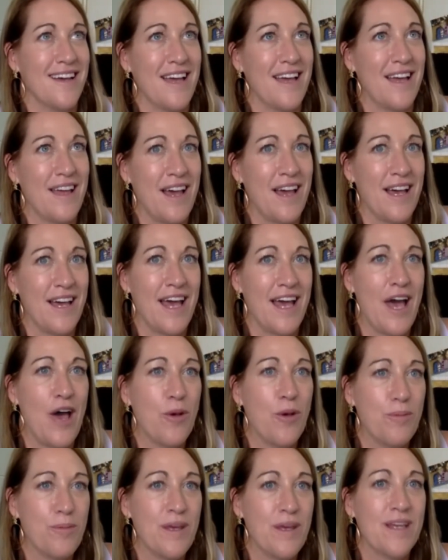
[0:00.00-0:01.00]

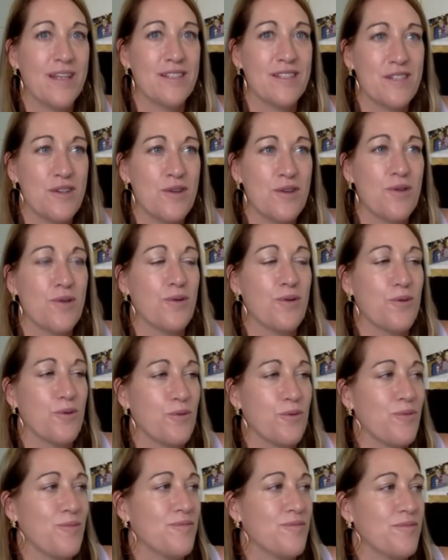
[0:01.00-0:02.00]
helping
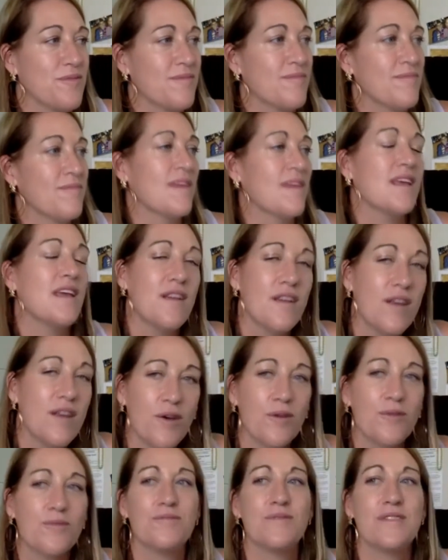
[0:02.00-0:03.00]
to, you
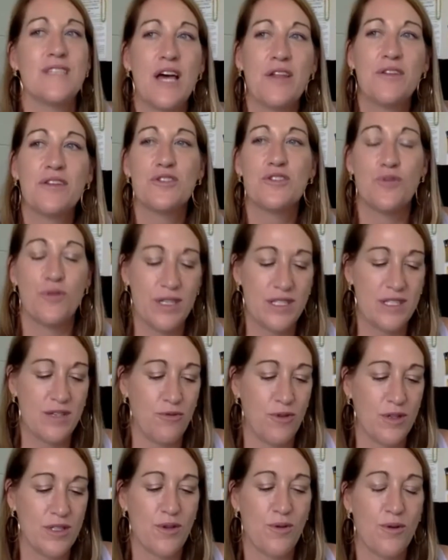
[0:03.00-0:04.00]
know, tell the stories of
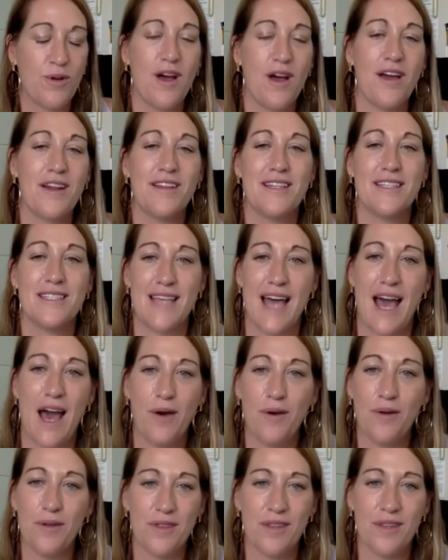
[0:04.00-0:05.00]
what's going on in the
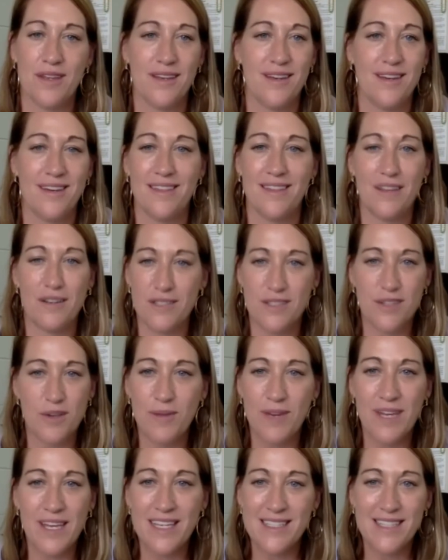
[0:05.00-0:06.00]
South. And there's so
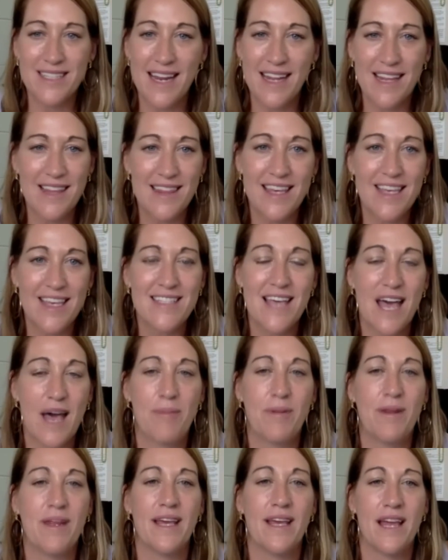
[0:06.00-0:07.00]
many exciting things
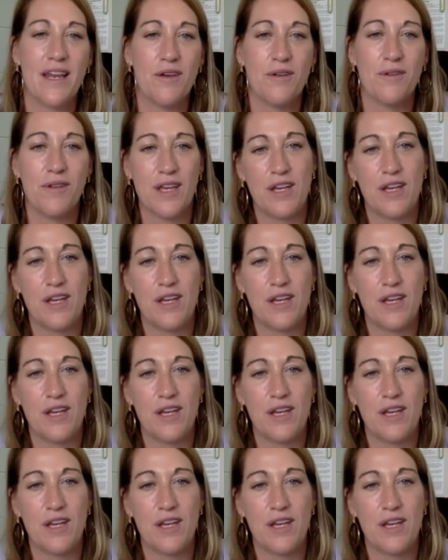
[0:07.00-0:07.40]
happening. I know like